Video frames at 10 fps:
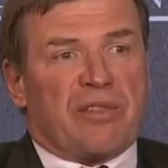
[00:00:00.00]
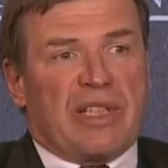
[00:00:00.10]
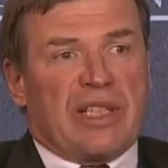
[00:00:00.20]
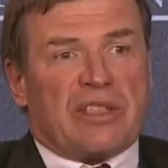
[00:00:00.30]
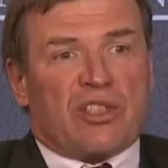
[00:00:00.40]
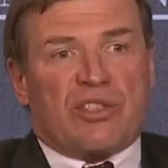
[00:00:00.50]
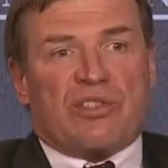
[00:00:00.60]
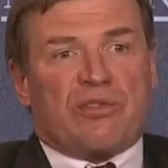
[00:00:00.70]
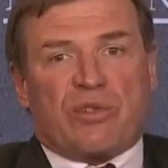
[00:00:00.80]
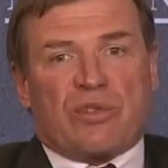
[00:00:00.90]

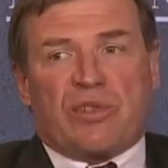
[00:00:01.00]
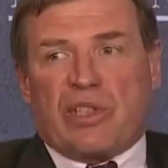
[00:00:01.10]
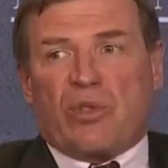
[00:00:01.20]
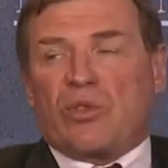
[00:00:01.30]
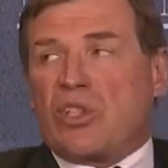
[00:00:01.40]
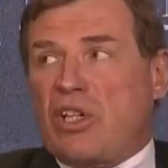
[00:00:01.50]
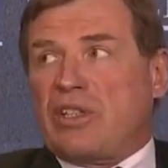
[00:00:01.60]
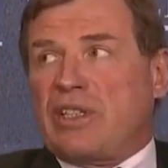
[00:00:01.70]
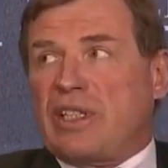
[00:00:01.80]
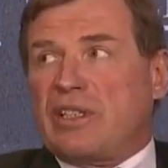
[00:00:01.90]
elections for the whole
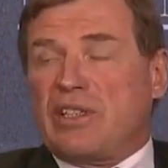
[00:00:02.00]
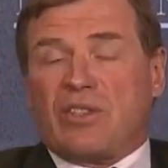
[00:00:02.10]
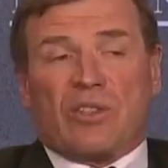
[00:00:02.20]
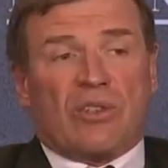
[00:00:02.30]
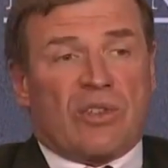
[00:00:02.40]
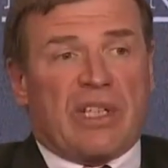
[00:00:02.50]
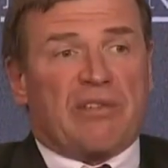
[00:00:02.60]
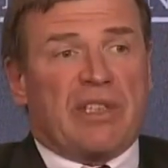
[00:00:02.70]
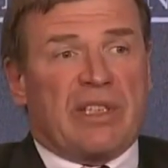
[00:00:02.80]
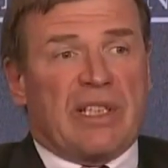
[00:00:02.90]
continent, that you don't
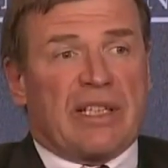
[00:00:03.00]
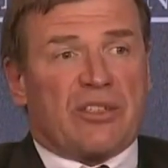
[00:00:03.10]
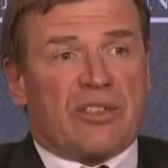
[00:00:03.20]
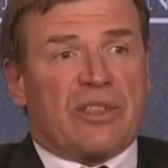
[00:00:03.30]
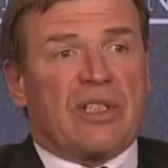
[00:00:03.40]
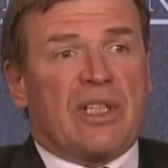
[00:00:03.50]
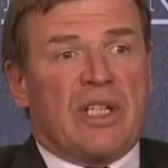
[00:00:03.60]
have an election